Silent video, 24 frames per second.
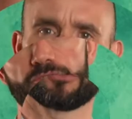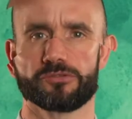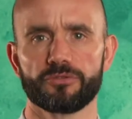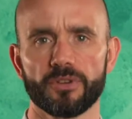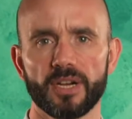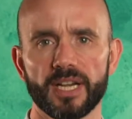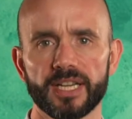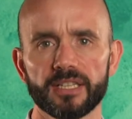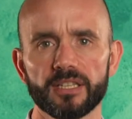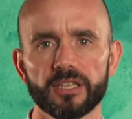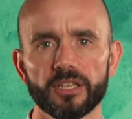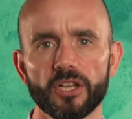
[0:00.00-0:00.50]

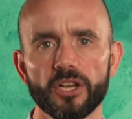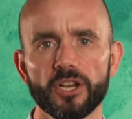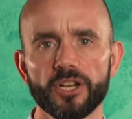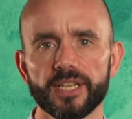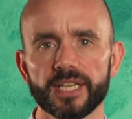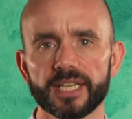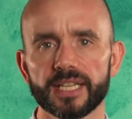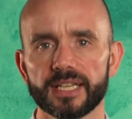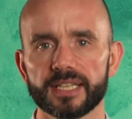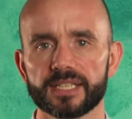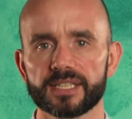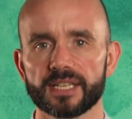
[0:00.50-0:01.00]
tried
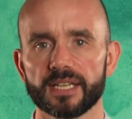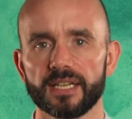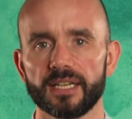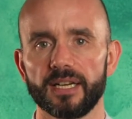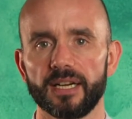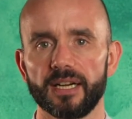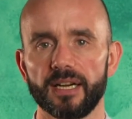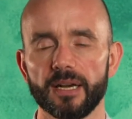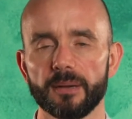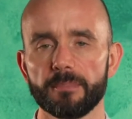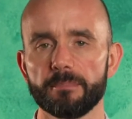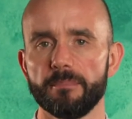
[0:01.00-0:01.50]
learning
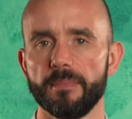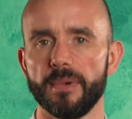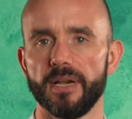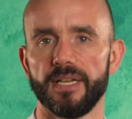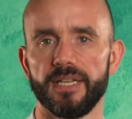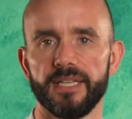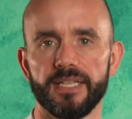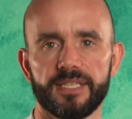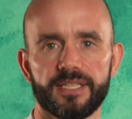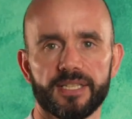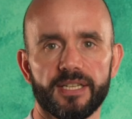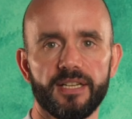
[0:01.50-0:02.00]
guitar
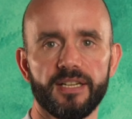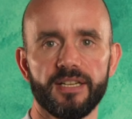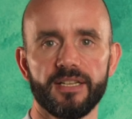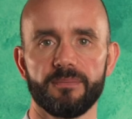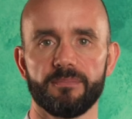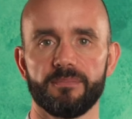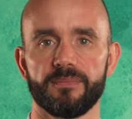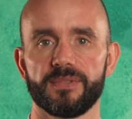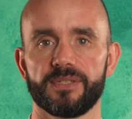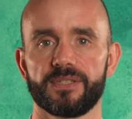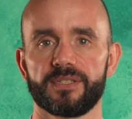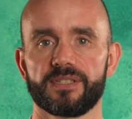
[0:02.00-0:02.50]
many
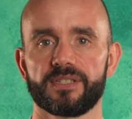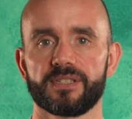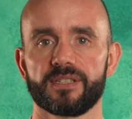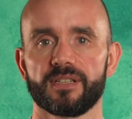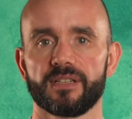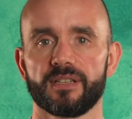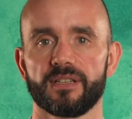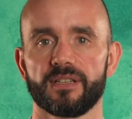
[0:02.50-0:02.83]
times.